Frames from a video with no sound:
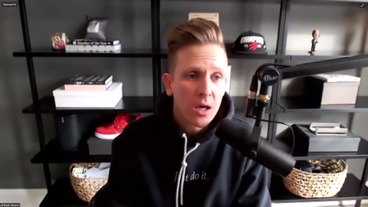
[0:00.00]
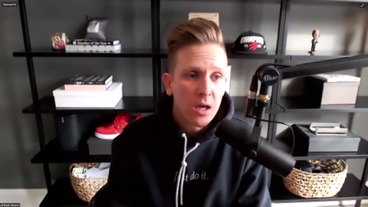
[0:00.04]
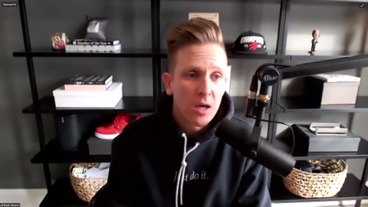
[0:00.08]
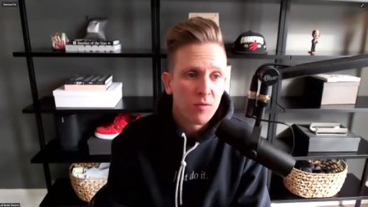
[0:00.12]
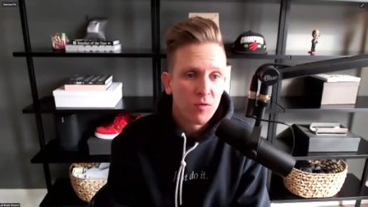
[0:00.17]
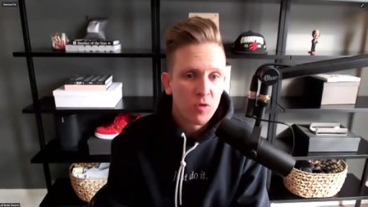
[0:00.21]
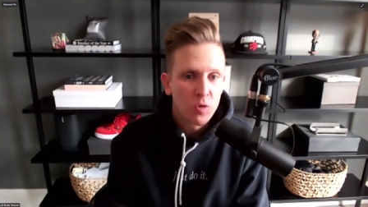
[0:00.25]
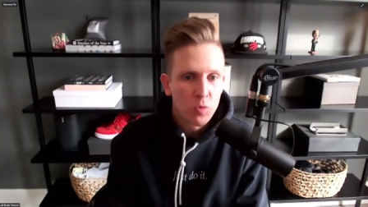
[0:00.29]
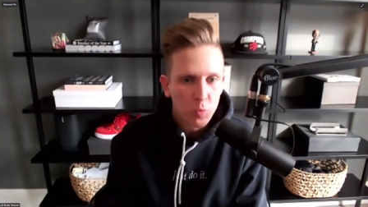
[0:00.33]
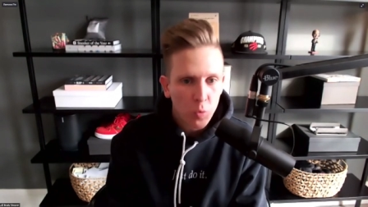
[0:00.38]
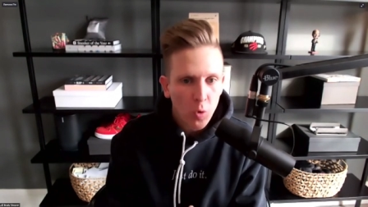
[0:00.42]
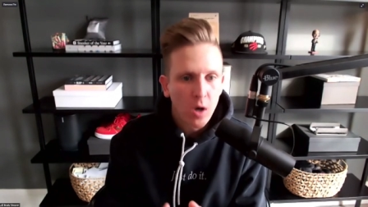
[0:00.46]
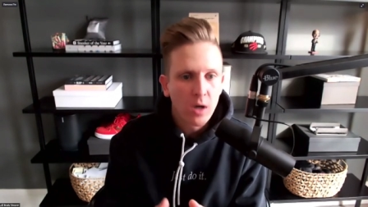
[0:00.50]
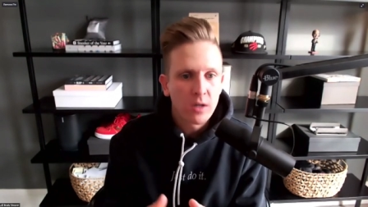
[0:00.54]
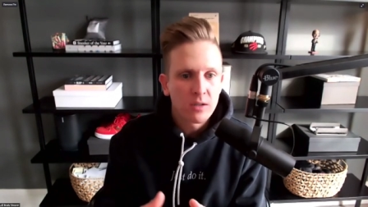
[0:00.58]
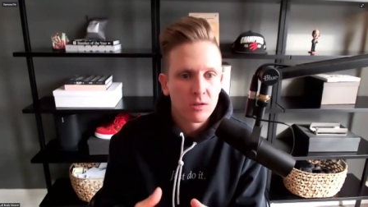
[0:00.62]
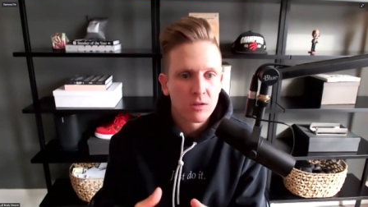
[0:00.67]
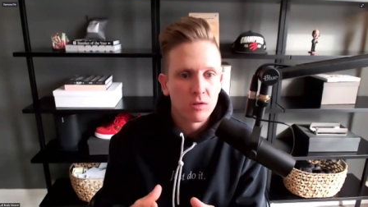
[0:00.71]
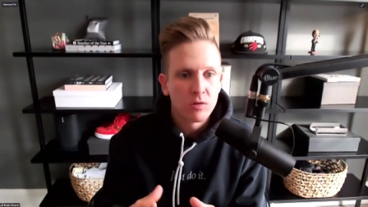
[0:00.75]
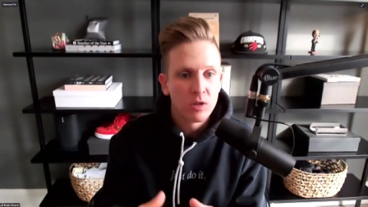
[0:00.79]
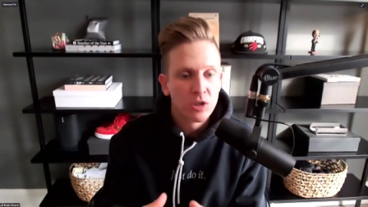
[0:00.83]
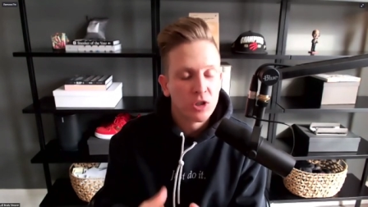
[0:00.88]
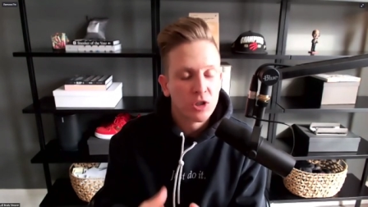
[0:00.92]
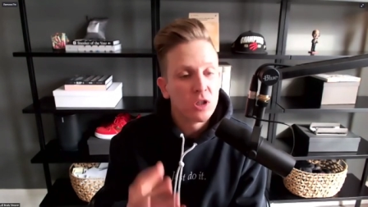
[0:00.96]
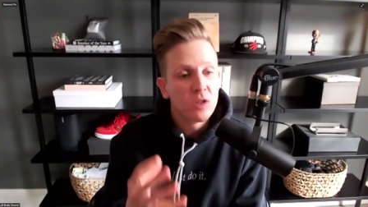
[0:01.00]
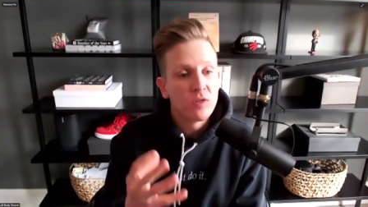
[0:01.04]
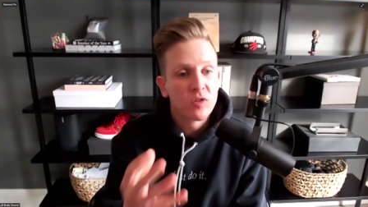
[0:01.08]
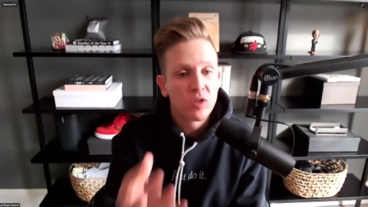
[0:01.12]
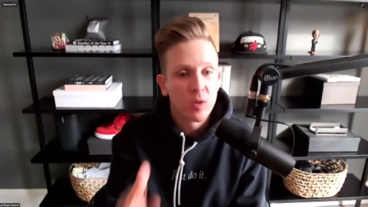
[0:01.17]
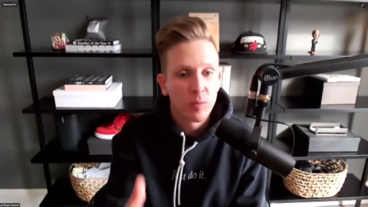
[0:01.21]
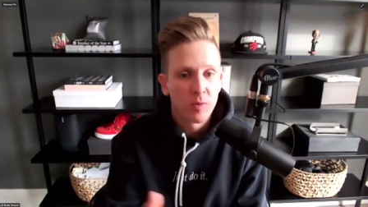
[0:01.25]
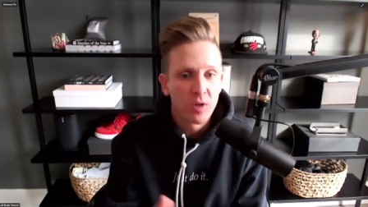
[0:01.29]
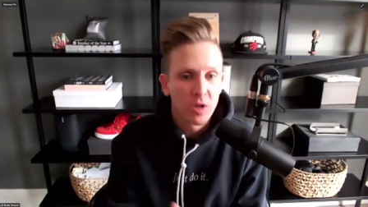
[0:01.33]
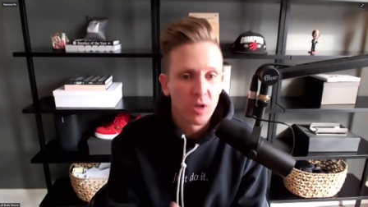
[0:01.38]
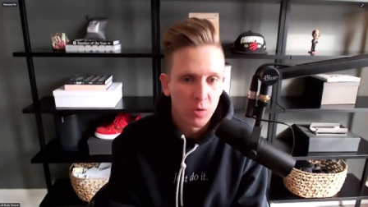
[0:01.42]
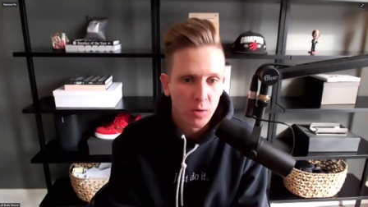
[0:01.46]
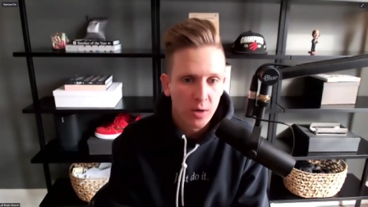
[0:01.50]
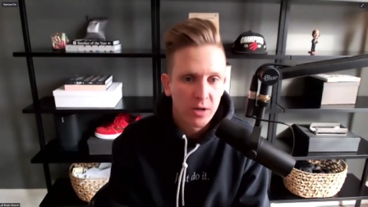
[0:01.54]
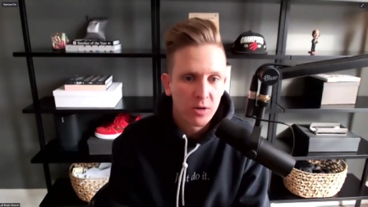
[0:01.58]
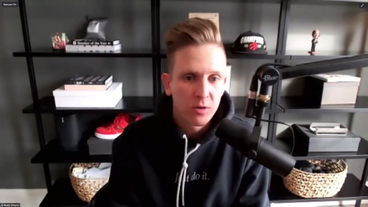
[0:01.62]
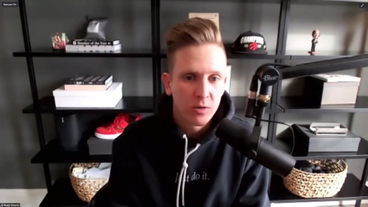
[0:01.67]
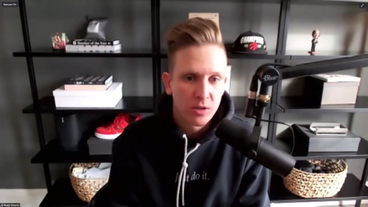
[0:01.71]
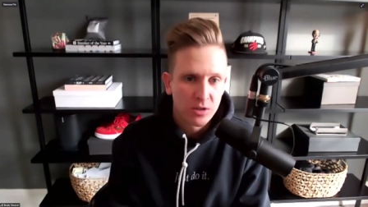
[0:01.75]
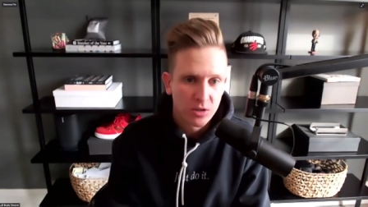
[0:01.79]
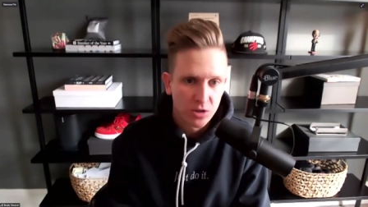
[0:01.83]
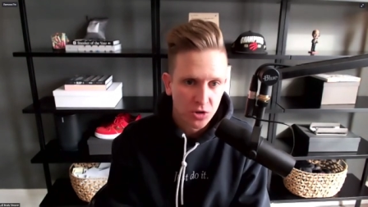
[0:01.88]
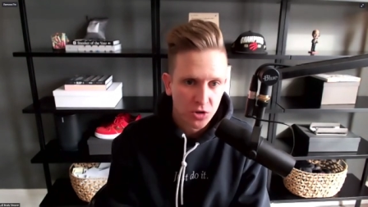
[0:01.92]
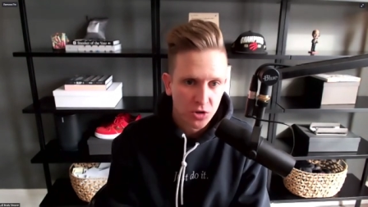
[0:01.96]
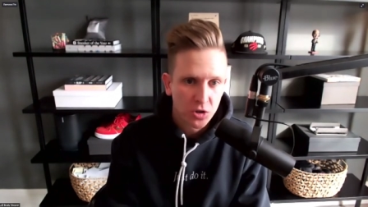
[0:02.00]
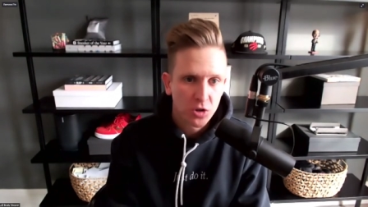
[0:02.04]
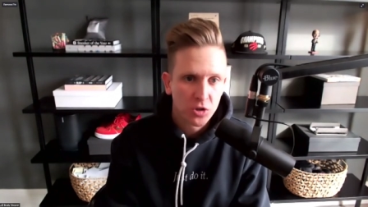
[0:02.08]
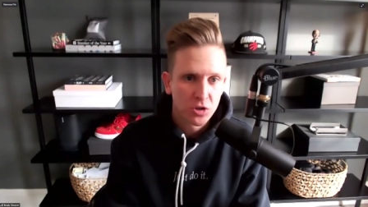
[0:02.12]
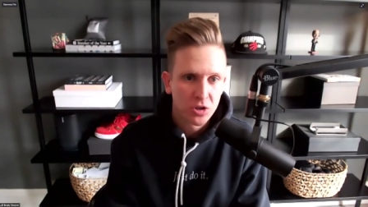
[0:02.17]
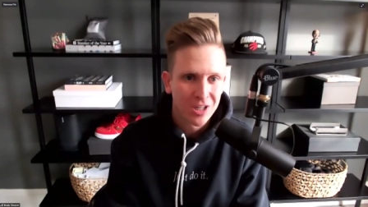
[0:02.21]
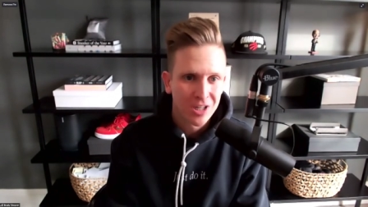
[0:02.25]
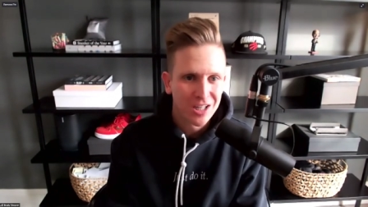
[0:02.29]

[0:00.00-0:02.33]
if you want to achieve something greater as a church